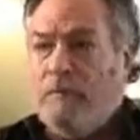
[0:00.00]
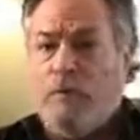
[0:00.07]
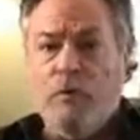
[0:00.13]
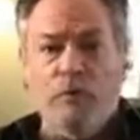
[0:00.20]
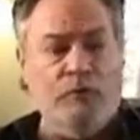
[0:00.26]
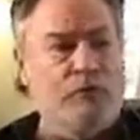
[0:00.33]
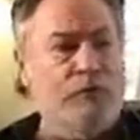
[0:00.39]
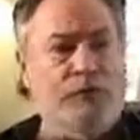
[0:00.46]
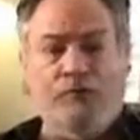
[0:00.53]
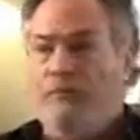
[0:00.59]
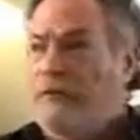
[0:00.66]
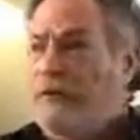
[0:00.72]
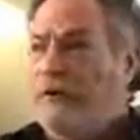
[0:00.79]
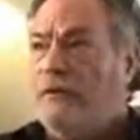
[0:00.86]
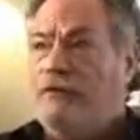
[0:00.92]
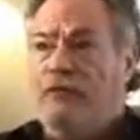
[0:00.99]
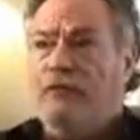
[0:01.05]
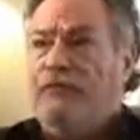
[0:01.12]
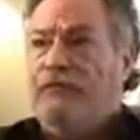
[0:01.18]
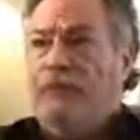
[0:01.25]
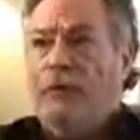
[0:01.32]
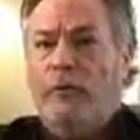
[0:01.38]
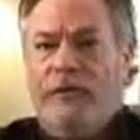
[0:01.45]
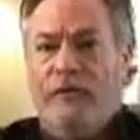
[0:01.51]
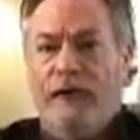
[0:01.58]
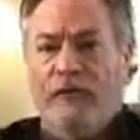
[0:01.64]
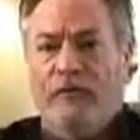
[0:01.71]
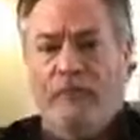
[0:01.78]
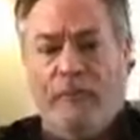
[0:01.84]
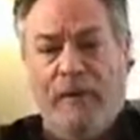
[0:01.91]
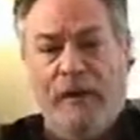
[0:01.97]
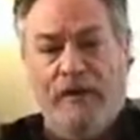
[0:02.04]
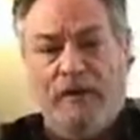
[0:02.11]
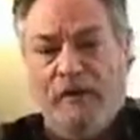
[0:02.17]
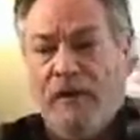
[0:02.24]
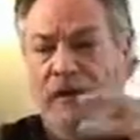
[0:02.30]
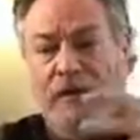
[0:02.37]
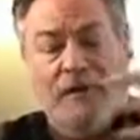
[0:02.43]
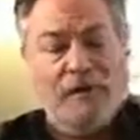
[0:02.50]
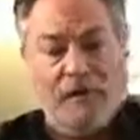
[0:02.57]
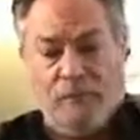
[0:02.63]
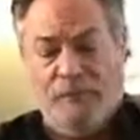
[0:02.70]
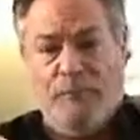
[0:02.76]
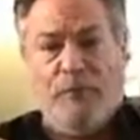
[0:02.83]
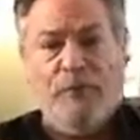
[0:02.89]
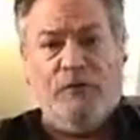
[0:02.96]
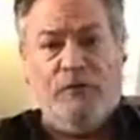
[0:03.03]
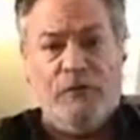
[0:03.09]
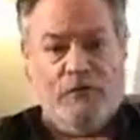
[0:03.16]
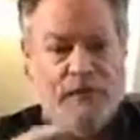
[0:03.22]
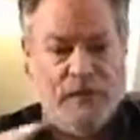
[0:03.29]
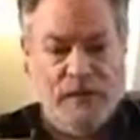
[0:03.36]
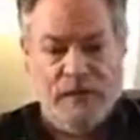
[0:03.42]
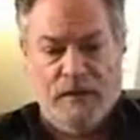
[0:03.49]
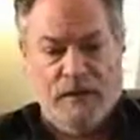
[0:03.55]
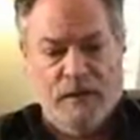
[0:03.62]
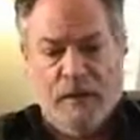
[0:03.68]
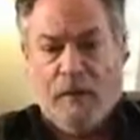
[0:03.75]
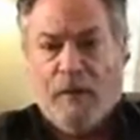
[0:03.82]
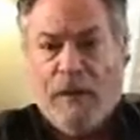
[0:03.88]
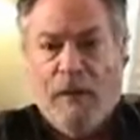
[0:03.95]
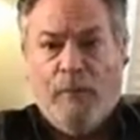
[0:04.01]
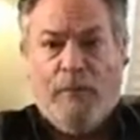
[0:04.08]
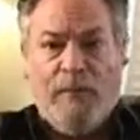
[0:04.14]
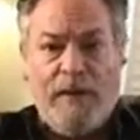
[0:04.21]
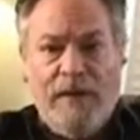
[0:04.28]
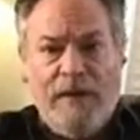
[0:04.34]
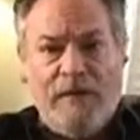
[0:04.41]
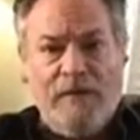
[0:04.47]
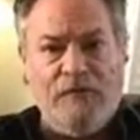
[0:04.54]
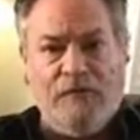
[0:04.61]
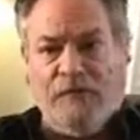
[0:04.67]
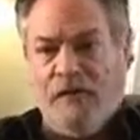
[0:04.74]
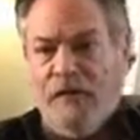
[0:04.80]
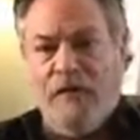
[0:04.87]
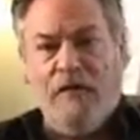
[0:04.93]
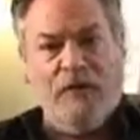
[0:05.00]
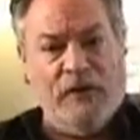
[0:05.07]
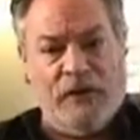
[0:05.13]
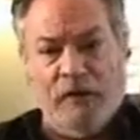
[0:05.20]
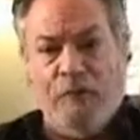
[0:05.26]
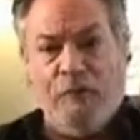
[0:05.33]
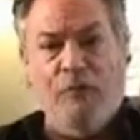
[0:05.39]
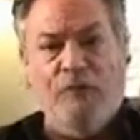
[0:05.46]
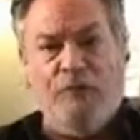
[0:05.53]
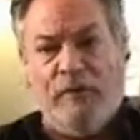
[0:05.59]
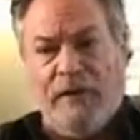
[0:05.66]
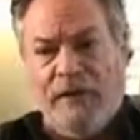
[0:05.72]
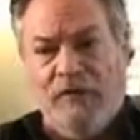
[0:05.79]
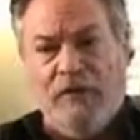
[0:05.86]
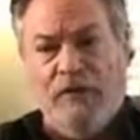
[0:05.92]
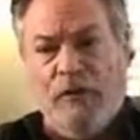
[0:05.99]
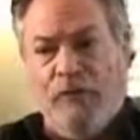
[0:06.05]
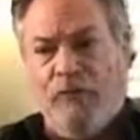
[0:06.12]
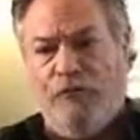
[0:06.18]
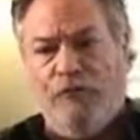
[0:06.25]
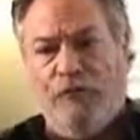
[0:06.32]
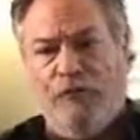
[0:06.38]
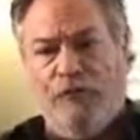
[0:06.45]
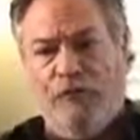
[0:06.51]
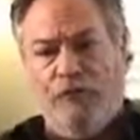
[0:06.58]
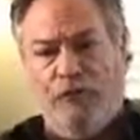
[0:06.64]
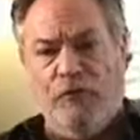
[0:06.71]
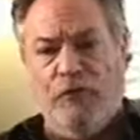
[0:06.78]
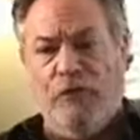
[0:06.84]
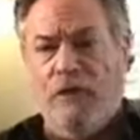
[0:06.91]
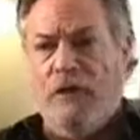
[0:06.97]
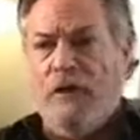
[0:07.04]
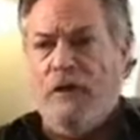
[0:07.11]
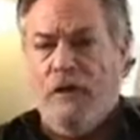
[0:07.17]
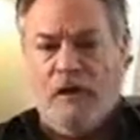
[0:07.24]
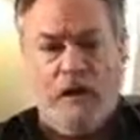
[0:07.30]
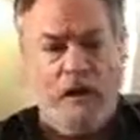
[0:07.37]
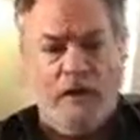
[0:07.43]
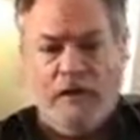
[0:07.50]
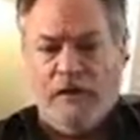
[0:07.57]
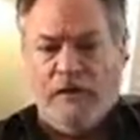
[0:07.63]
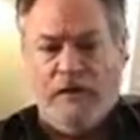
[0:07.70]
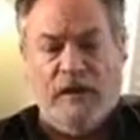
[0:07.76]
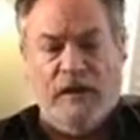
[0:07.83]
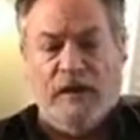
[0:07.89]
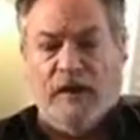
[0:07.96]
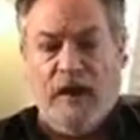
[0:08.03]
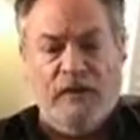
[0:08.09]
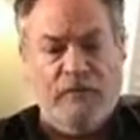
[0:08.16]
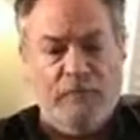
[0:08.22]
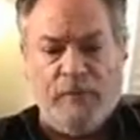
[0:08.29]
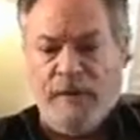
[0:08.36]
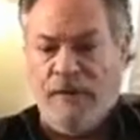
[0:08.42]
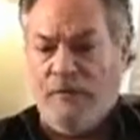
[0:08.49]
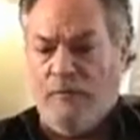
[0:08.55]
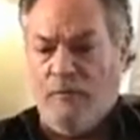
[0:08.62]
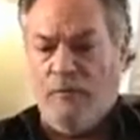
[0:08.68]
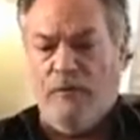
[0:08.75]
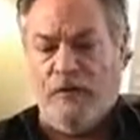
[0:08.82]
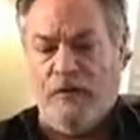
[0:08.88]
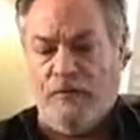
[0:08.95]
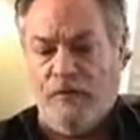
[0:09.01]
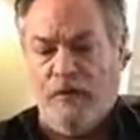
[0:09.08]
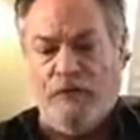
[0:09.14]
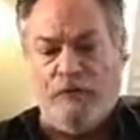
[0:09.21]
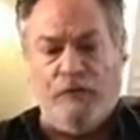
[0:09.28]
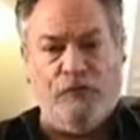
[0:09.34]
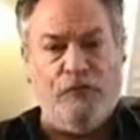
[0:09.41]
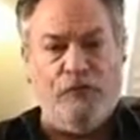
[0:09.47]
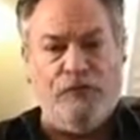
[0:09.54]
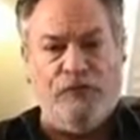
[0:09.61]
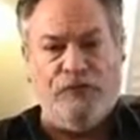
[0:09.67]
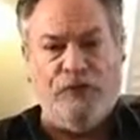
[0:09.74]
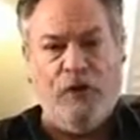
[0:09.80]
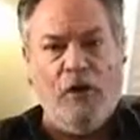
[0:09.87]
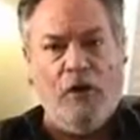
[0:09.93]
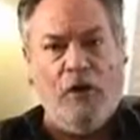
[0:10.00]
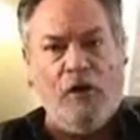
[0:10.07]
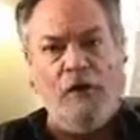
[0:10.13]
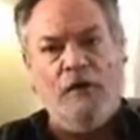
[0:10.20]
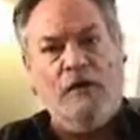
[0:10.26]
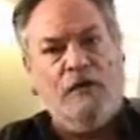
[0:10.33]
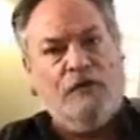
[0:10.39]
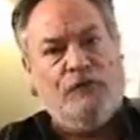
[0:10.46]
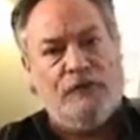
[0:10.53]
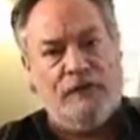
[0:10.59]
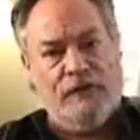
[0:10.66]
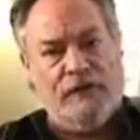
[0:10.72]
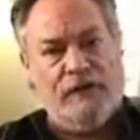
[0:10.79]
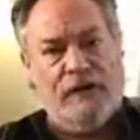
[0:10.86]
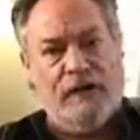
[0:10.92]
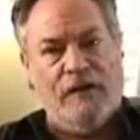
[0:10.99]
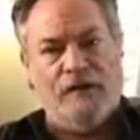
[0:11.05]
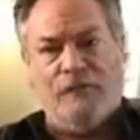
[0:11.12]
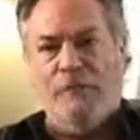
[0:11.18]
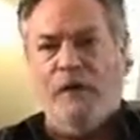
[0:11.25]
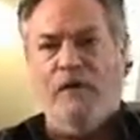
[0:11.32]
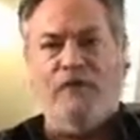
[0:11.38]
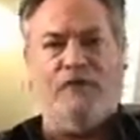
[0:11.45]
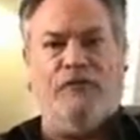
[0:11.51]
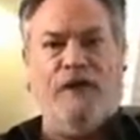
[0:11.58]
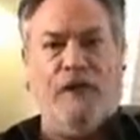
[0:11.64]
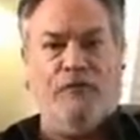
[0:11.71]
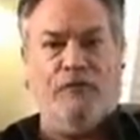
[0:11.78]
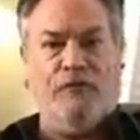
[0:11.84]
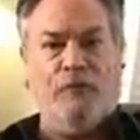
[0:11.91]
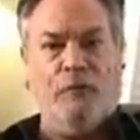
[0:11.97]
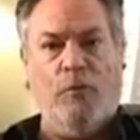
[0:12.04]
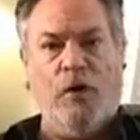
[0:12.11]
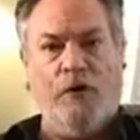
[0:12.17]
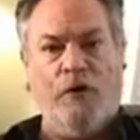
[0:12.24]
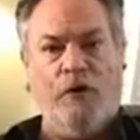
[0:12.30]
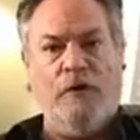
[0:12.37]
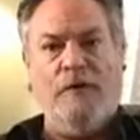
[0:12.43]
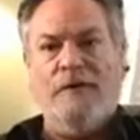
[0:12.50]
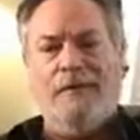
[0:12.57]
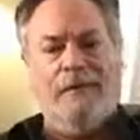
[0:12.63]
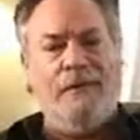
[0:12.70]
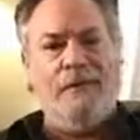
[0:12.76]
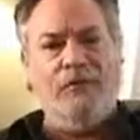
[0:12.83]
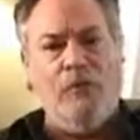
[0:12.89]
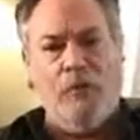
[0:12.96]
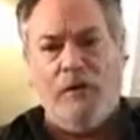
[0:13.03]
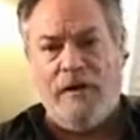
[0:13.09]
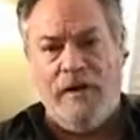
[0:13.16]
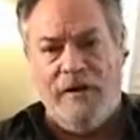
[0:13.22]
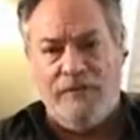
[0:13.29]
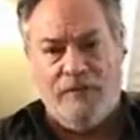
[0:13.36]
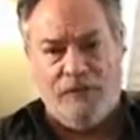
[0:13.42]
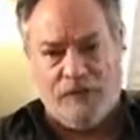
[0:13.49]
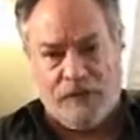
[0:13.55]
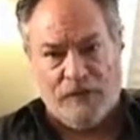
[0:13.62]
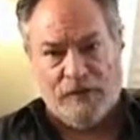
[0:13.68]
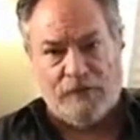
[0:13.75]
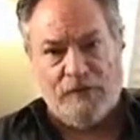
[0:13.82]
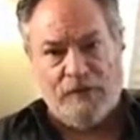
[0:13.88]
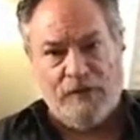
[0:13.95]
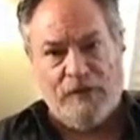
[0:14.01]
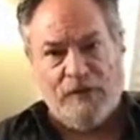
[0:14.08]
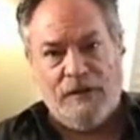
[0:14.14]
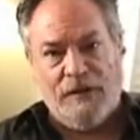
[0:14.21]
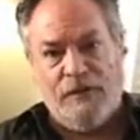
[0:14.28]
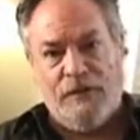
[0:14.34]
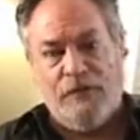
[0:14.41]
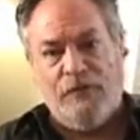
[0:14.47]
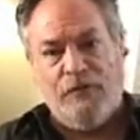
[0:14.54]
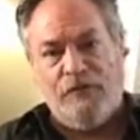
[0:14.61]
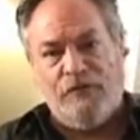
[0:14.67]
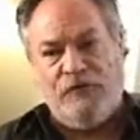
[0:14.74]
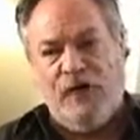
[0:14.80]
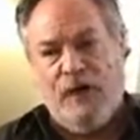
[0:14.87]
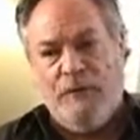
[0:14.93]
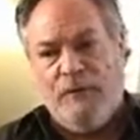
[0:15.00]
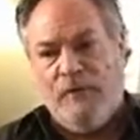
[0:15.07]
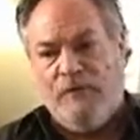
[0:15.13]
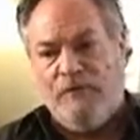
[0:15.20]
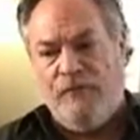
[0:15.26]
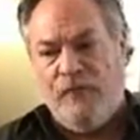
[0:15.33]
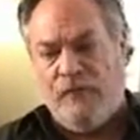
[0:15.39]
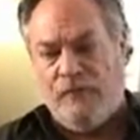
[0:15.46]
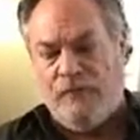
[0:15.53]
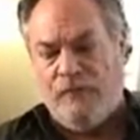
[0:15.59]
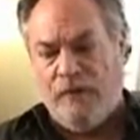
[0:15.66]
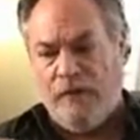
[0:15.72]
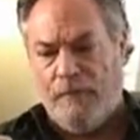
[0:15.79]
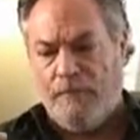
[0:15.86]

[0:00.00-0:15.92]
bring moons that are just floating out in space and put them around planets. They can move planets closer, further. They can take an ice planet, move it closer to a star so that the ice melts and now there's water. They can do all kinds of things. This type of